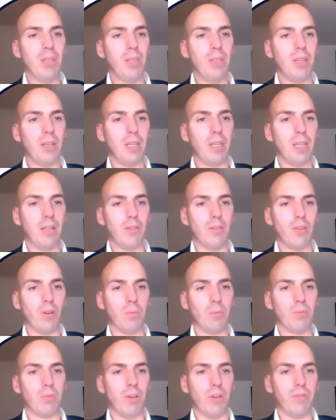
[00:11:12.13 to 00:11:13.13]
million in
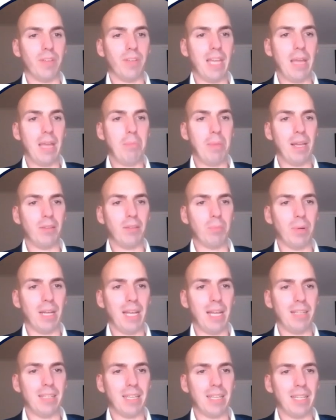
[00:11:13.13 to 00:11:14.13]
terms of CAPEX,
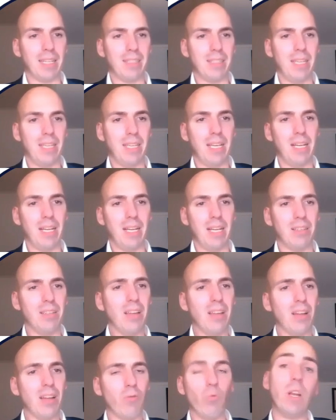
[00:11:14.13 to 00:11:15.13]
but as I can see here,
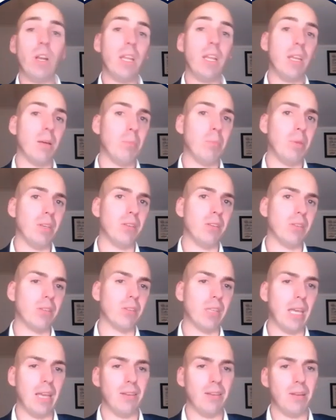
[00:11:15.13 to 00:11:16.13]
not really a
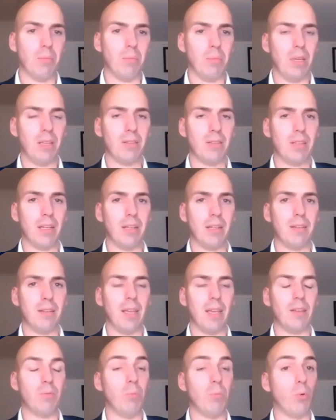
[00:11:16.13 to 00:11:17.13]
business case. That means that it
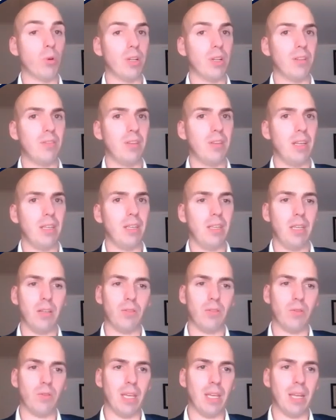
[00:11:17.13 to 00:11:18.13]
takes more than 10
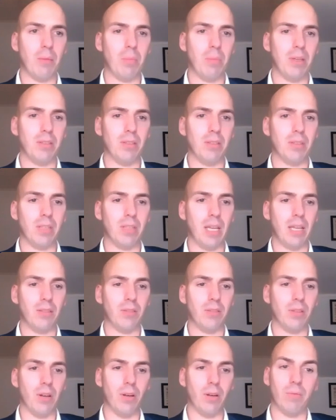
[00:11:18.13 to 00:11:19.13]
years to get a business
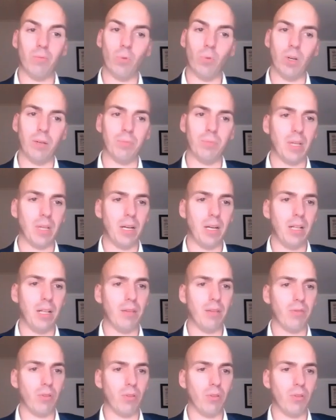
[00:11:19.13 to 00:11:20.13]
case. So, well, I'll
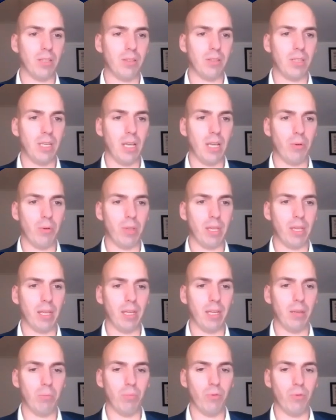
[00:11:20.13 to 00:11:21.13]
have a look and see how we
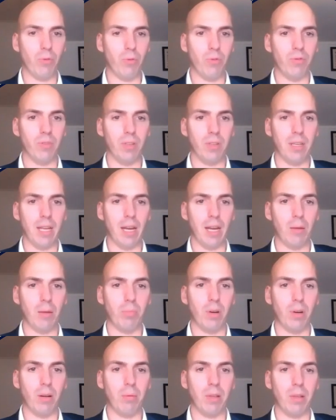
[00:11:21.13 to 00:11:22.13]
can improve there.
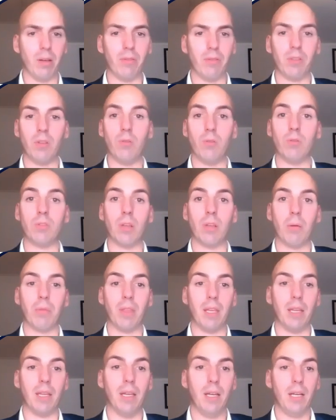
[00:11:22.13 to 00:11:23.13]
Probably have to do
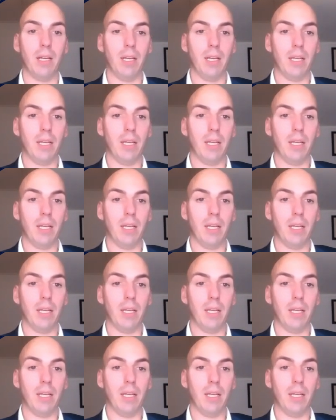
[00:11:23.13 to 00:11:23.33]
something